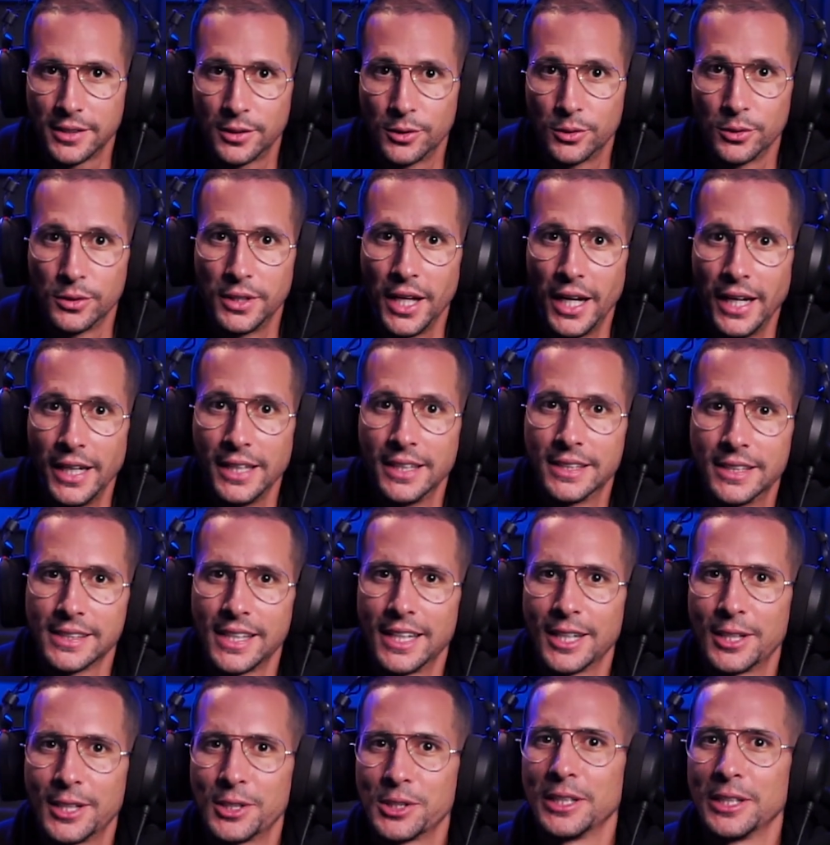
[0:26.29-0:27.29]
Today it's
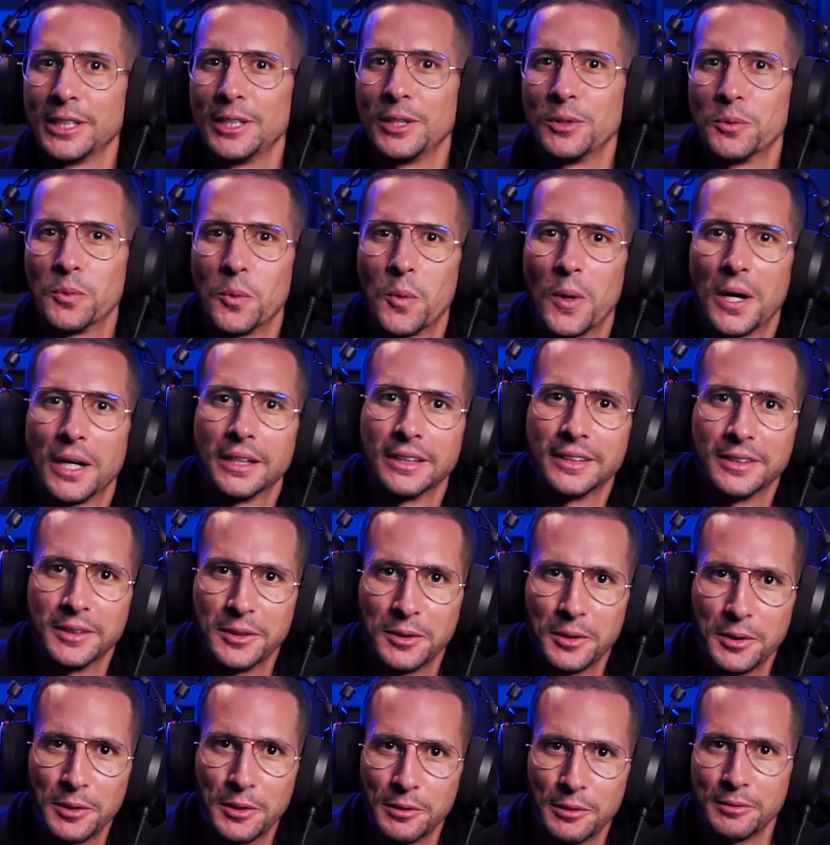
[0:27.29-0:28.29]
actually one
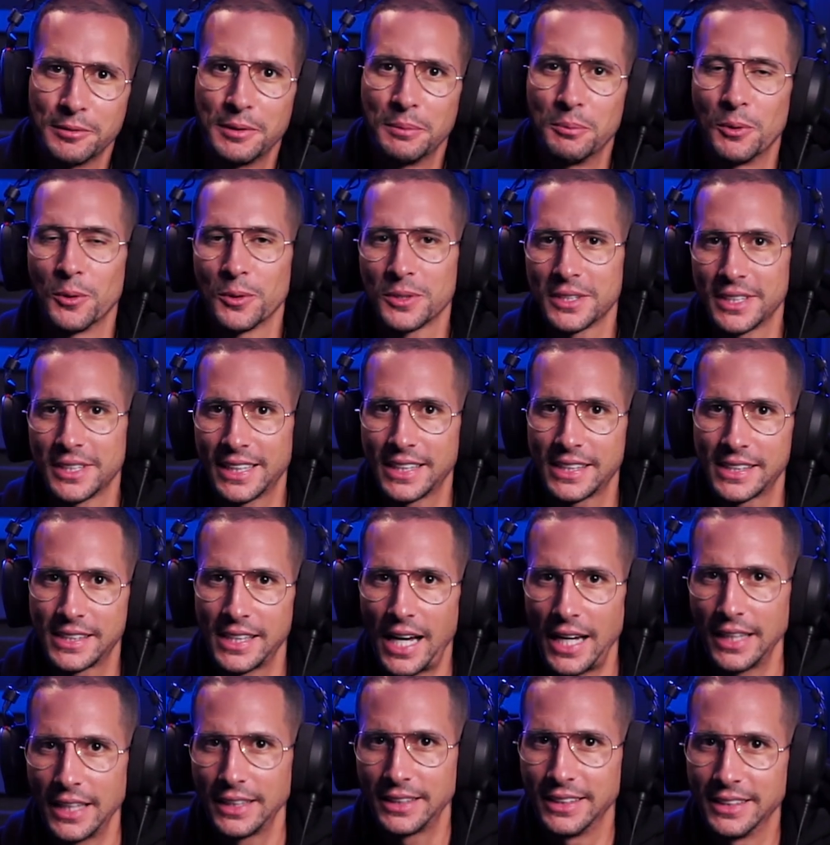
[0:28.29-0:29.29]
of the most
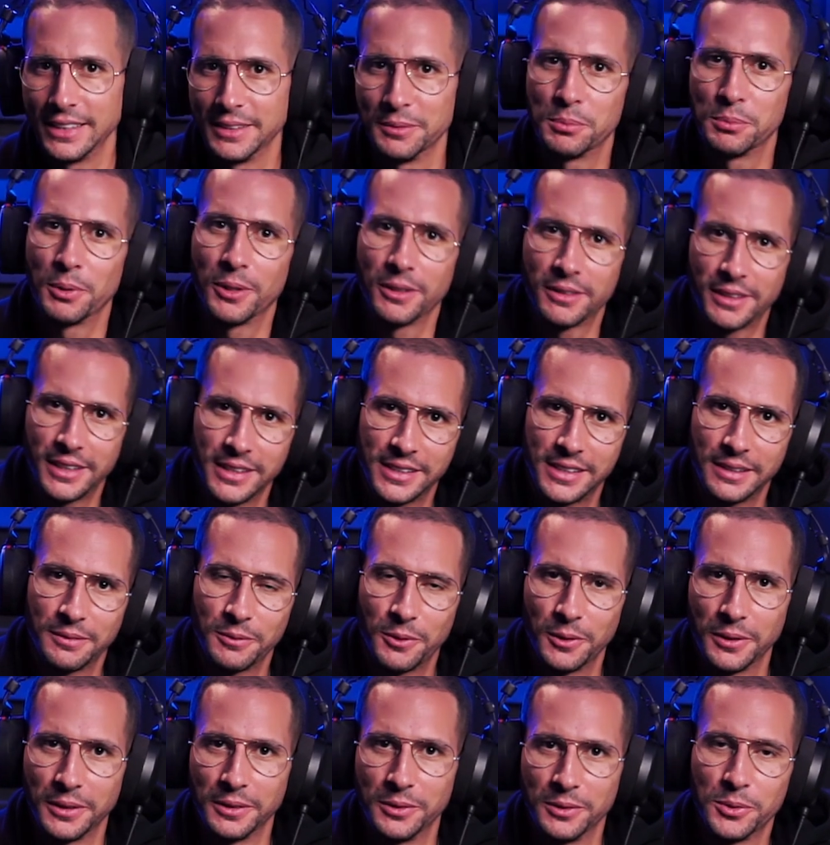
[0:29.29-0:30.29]
exciting podcasts I'm
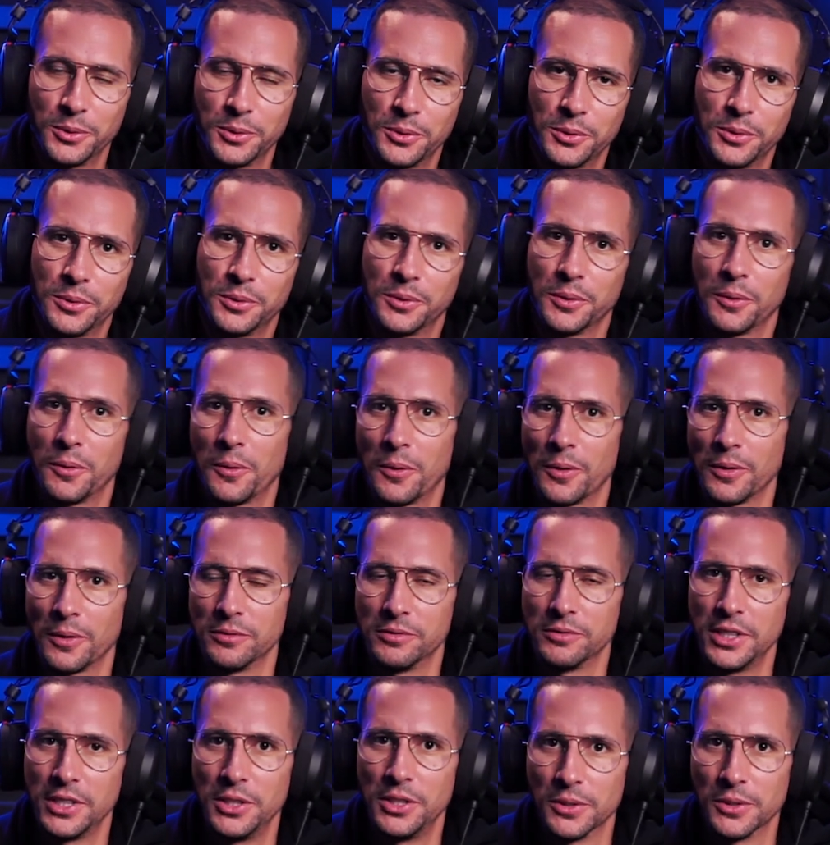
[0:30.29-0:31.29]
gonna do, or
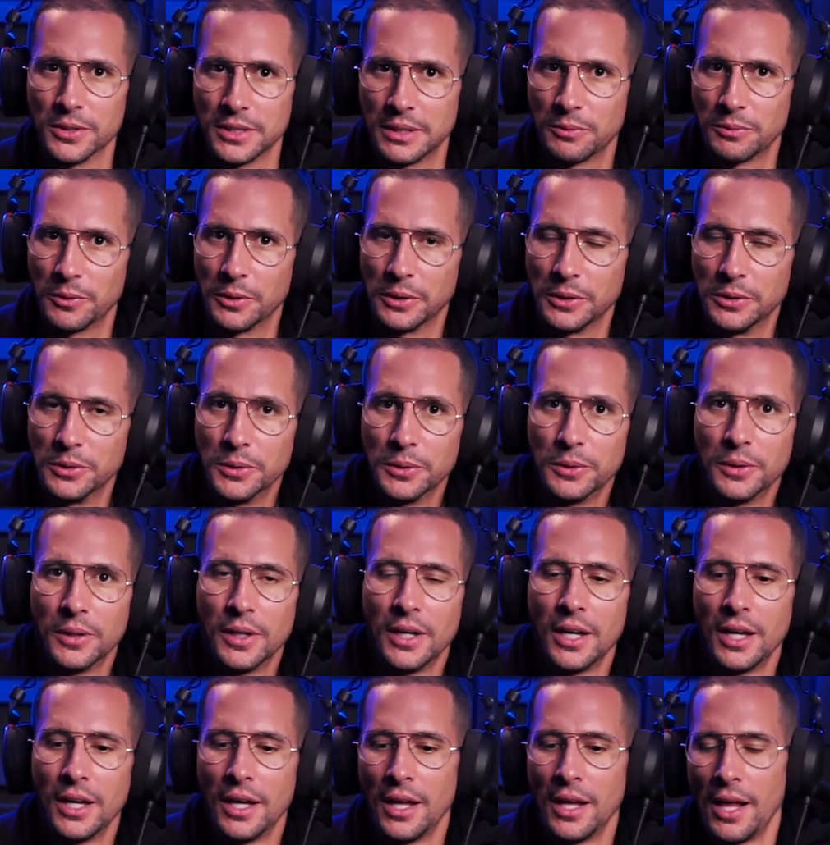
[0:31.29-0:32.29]
videos I'm gonna do,
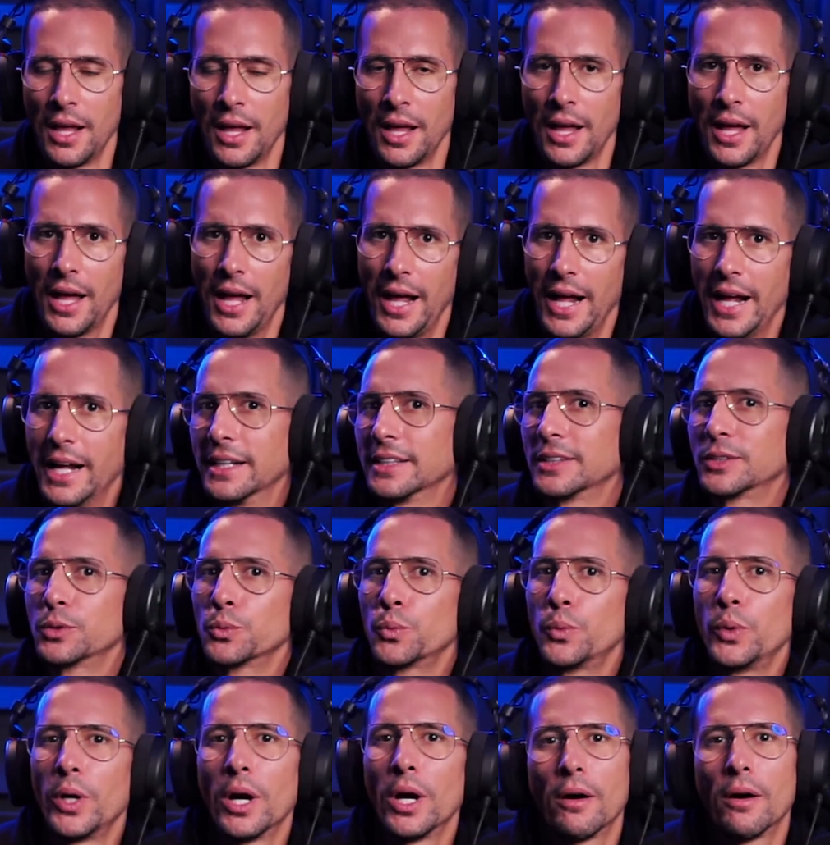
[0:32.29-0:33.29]
as
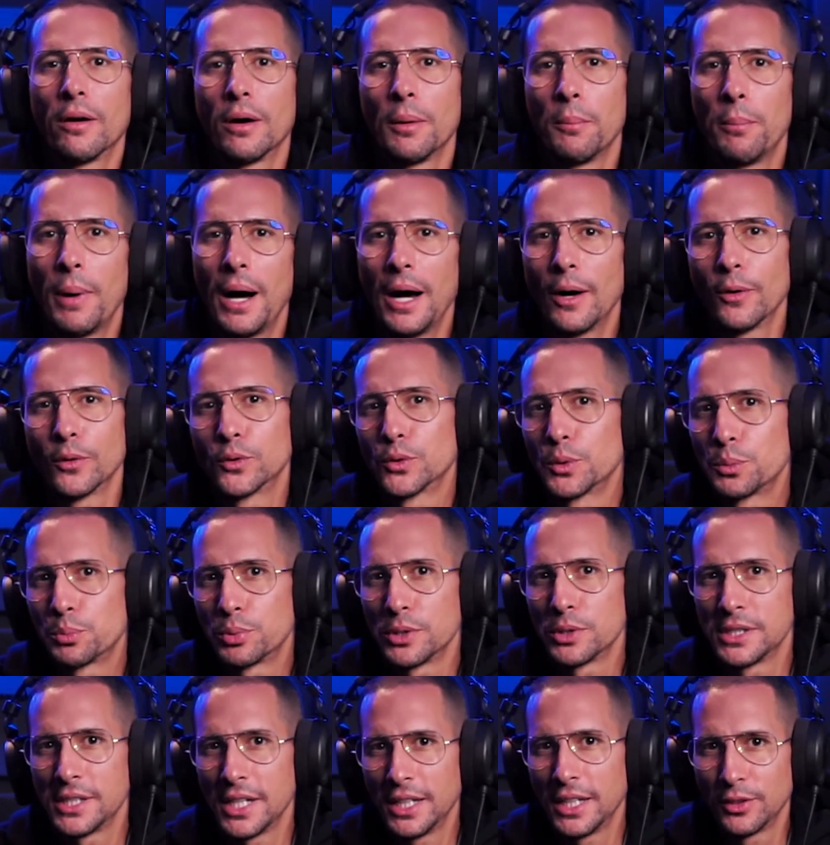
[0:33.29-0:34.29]
we are about to
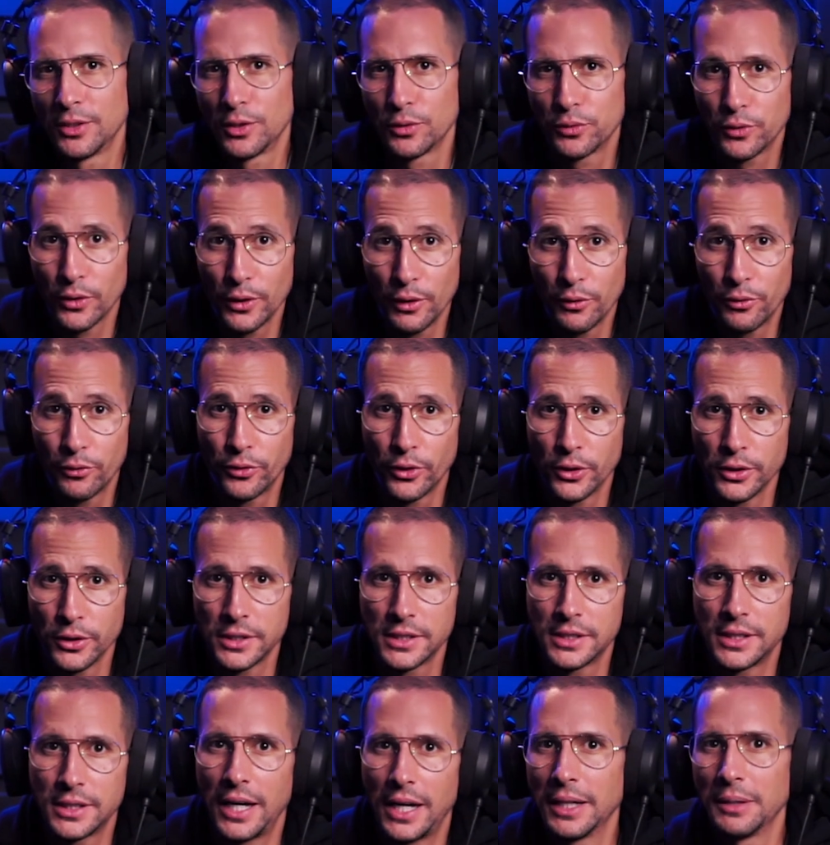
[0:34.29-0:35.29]
present you for the
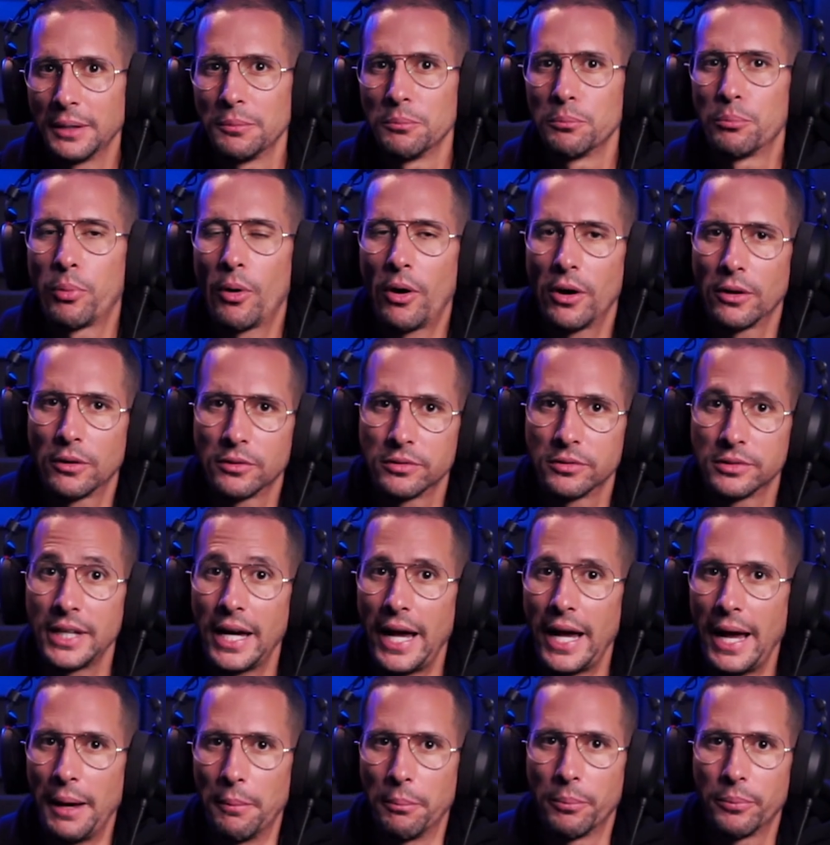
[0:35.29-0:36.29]
first time part of the
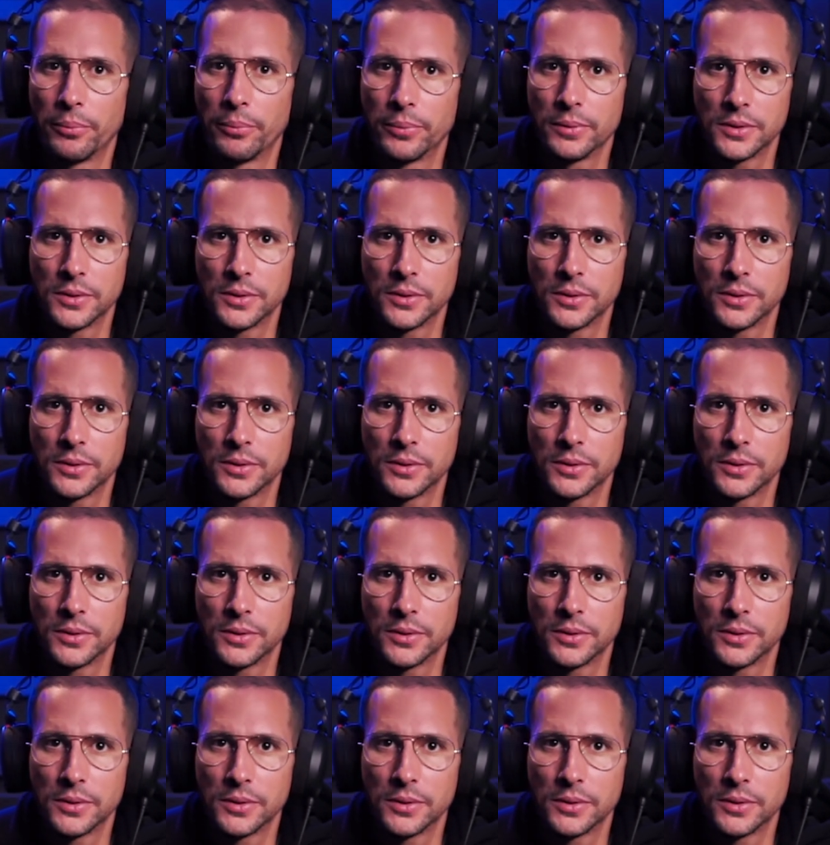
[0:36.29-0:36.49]
app.